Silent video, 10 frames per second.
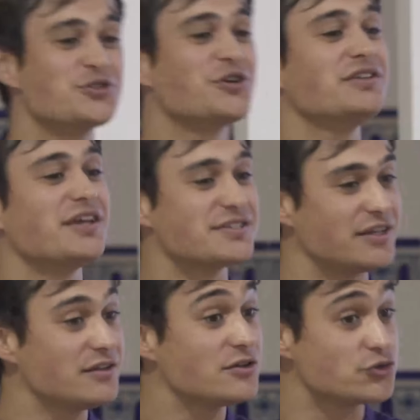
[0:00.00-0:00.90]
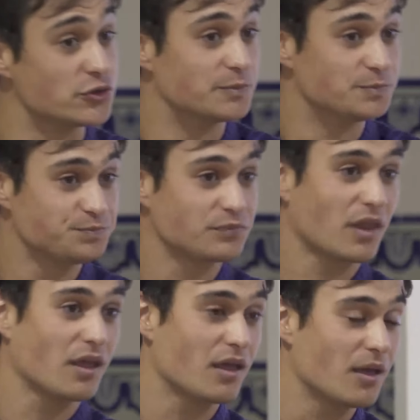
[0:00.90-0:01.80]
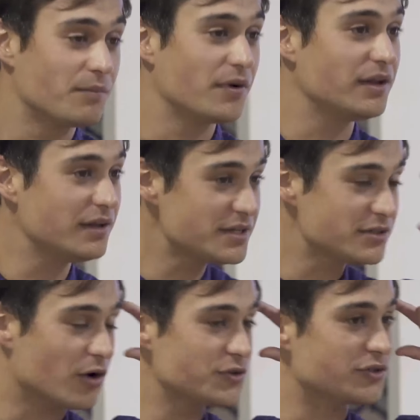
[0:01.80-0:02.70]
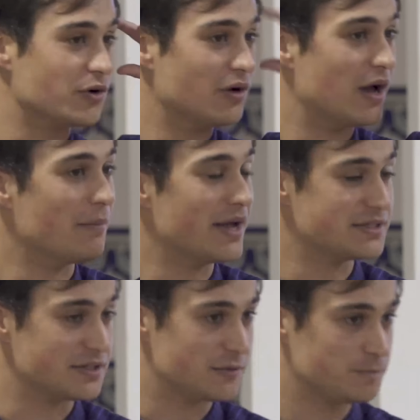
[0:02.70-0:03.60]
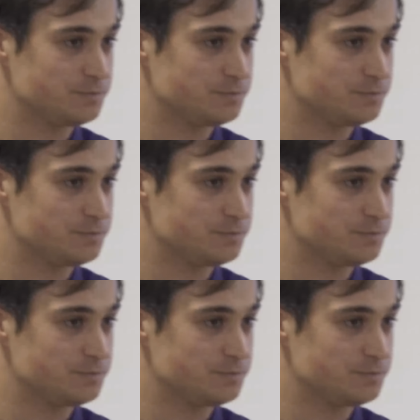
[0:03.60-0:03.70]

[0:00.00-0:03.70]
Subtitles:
a certain extent true. But it is also a mindset.